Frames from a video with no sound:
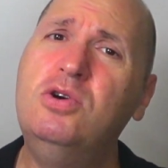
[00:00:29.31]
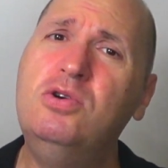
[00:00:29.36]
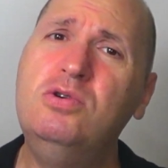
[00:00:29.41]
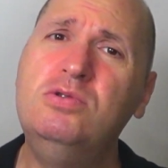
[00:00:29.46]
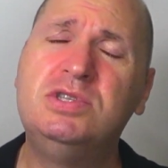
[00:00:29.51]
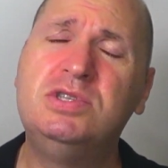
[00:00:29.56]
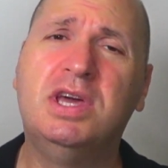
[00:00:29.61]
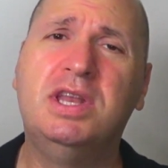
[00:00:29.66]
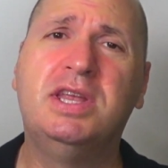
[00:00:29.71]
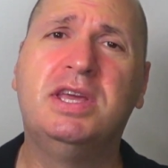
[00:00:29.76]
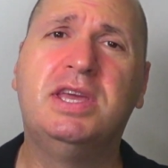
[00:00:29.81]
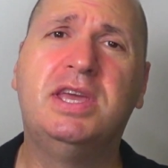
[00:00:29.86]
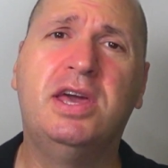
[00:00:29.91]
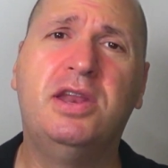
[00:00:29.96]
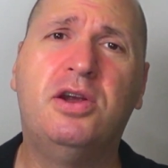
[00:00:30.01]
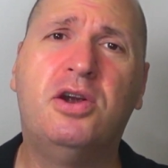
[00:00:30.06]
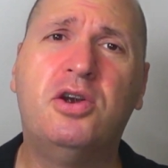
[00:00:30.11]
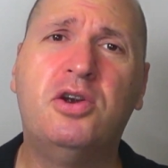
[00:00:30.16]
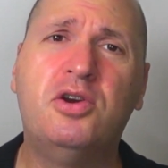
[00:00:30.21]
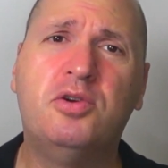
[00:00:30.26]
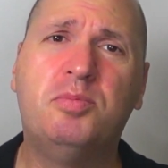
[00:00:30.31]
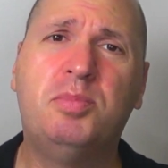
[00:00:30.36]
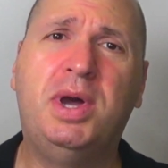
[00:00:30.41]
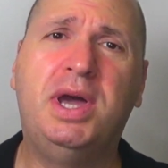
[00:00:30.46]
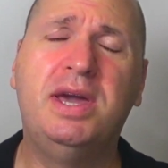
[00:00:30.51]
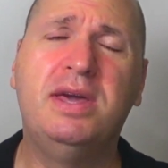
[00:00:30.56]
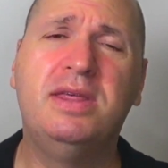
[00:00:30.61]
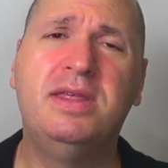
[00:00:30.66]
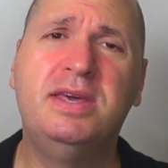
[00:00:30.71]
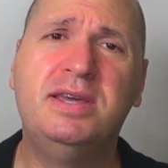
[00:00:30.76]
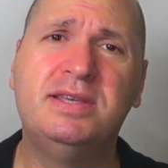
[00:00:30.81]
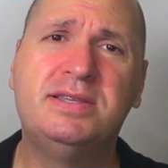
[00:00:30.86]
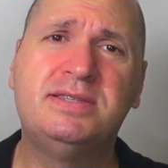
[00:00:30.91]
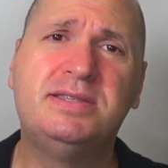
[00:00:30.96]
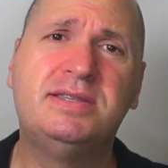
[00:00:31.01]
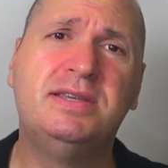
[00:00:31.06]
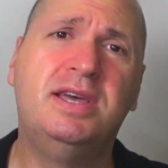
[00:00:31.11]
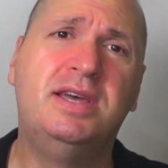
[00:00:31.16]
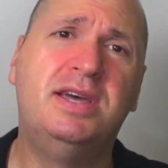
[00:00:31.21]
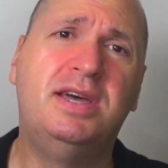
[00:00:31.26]
Who's going to get hurt by
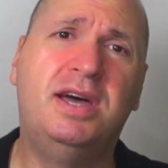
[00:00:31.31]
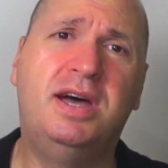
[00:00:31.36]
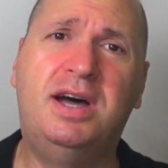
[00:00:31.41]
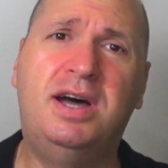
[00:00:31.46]
this?